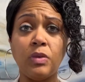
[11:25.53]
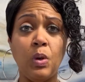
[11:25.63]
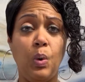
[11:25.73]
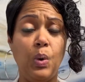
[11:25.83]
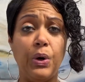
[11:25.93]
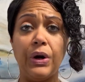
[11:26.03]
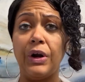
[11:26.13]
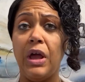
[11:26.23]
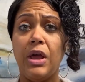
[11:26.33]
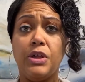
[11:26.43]
or,
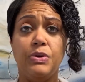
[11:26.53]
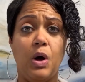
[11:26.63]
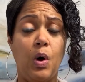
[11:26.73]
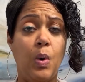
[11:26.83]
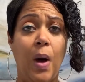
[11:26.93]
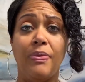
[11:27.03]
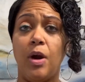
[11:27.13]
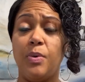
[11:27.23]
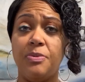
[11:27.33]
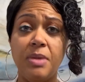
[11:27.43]
they're
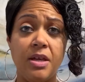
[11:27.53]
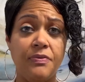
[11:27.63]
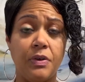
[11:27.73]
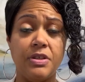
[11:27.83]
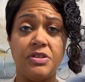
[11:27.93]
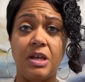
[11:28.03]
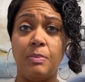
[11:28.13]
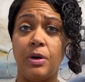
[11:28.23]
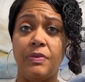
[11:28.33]
with me for the summer,